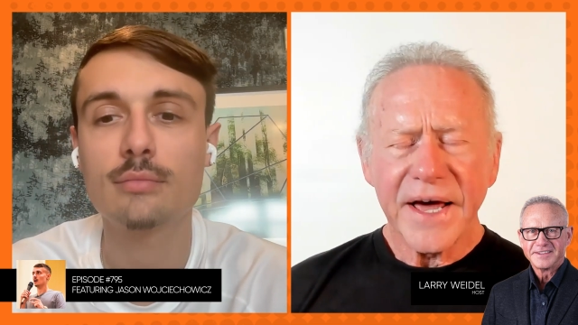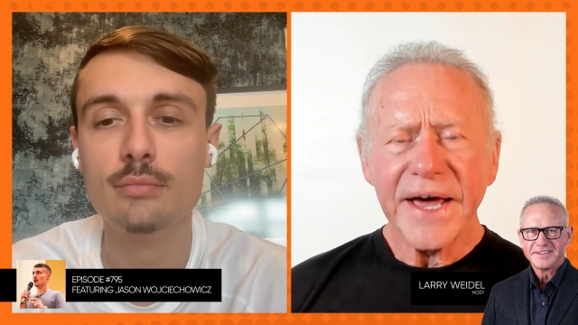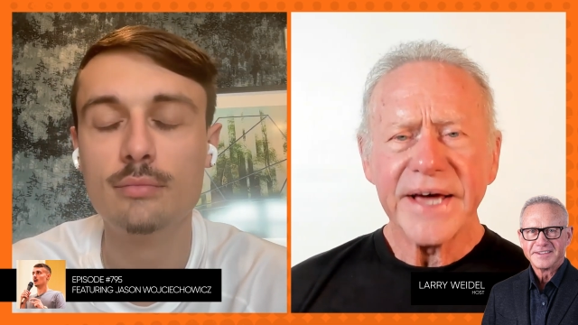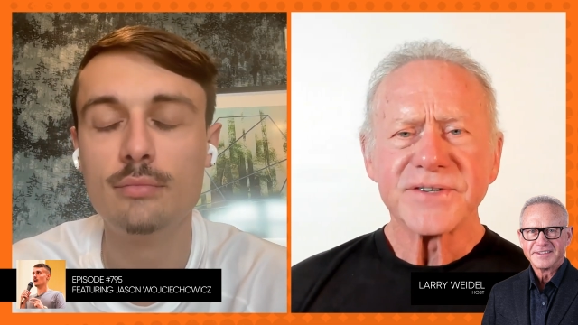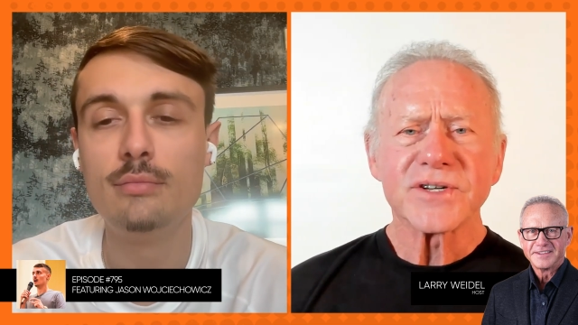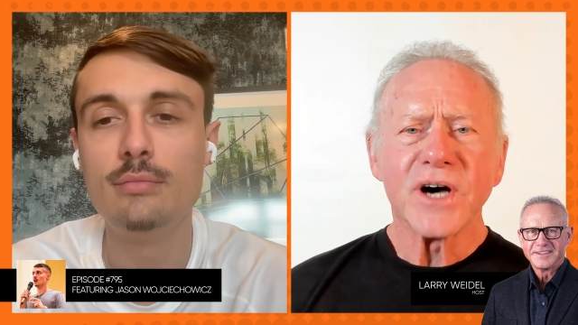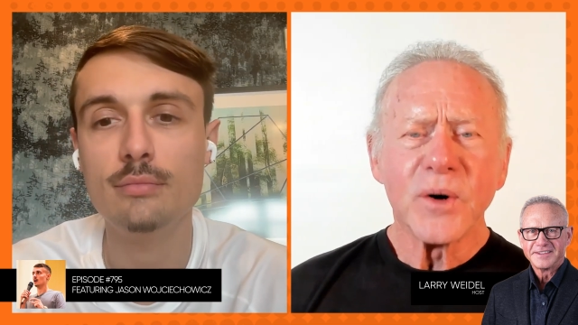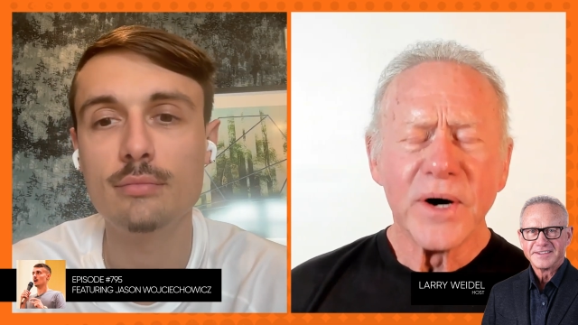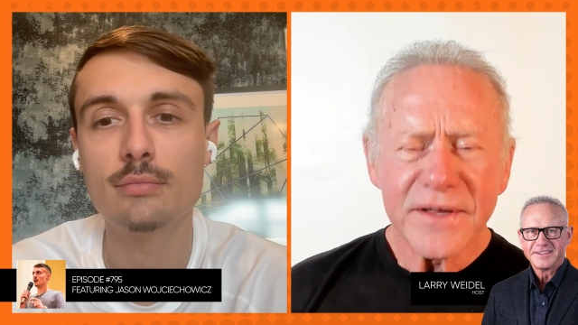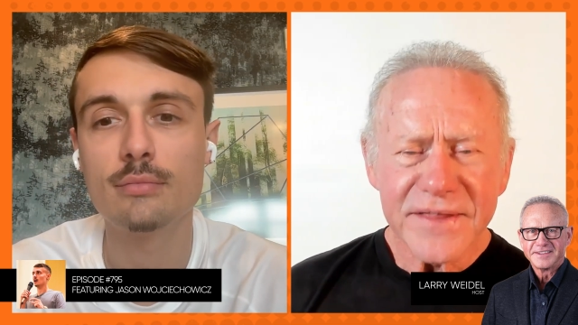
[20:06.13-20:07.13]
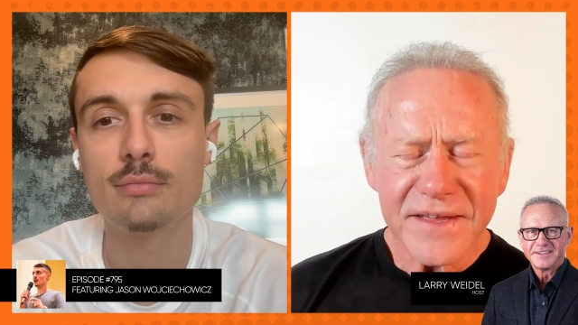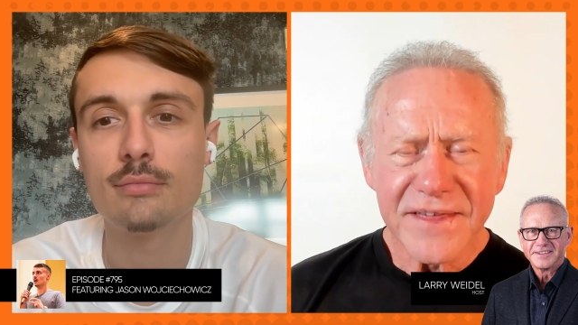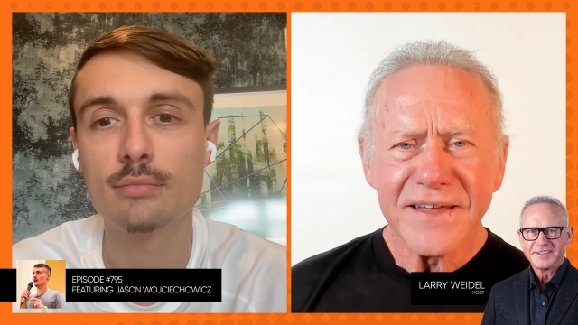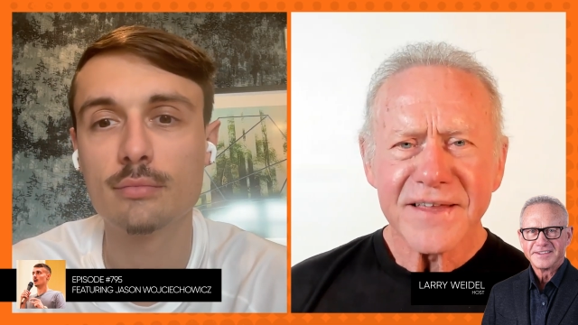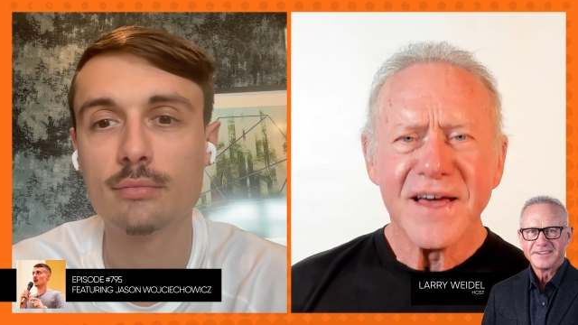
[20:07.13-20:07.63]
Speaker 1: And so the,
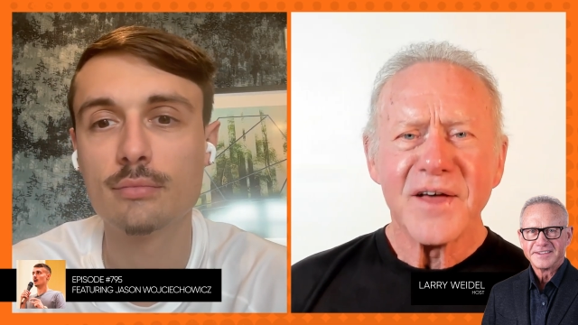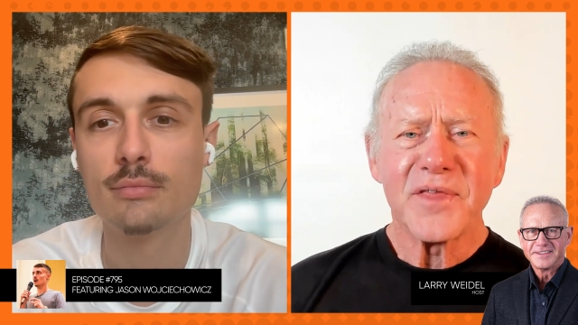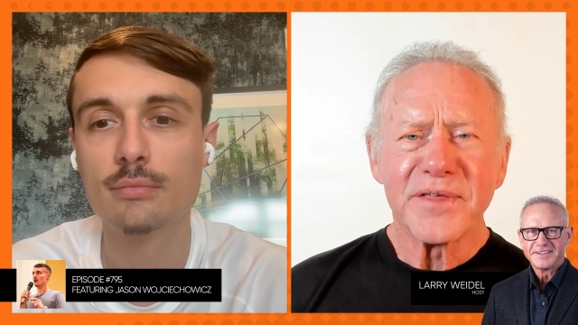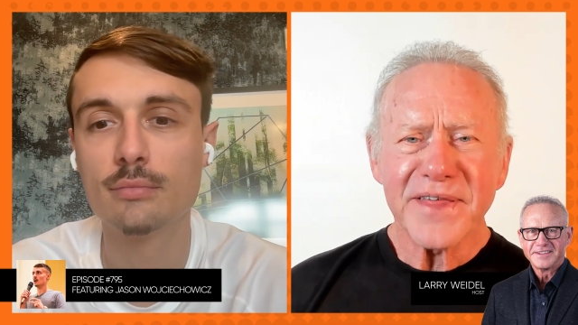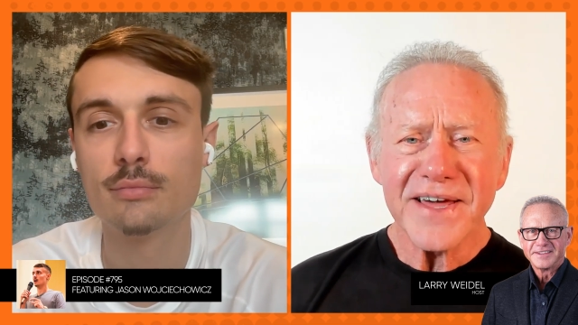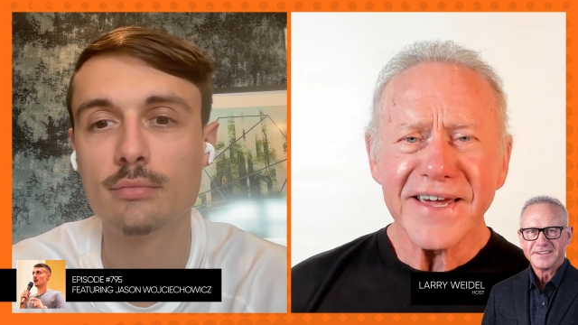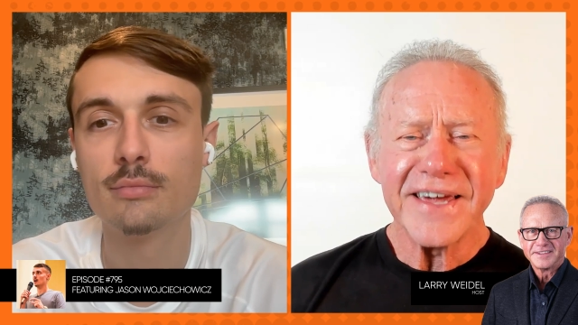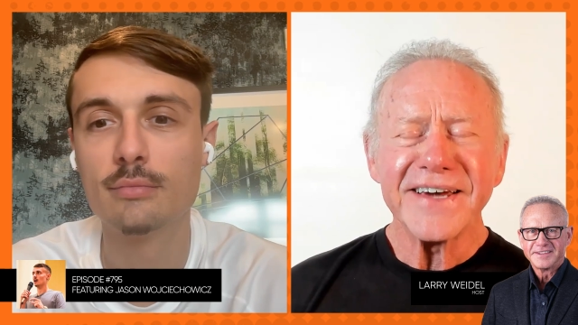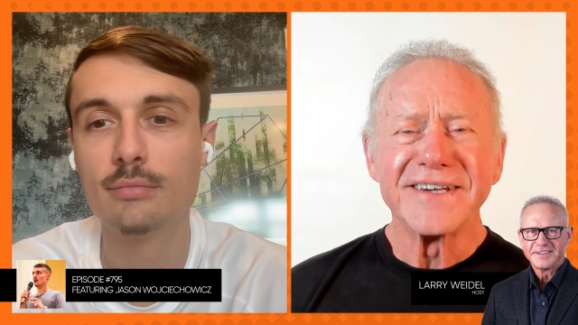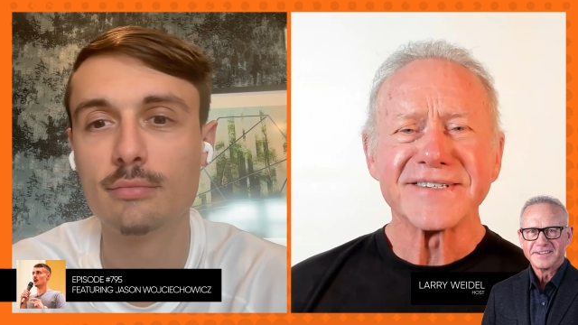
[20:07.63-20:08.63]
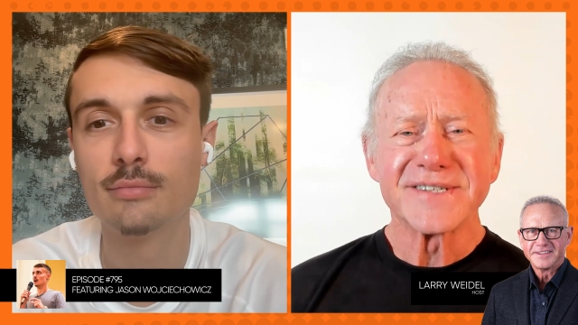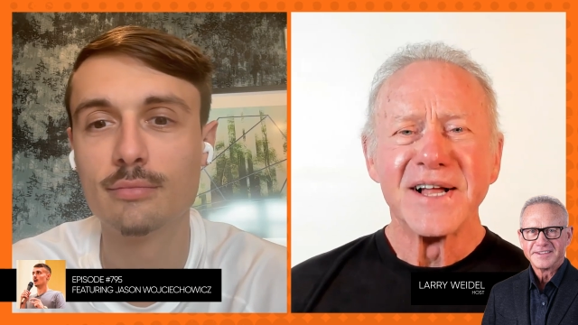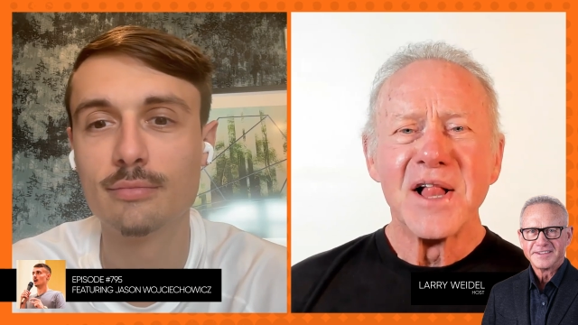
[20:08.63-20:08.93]
the thing is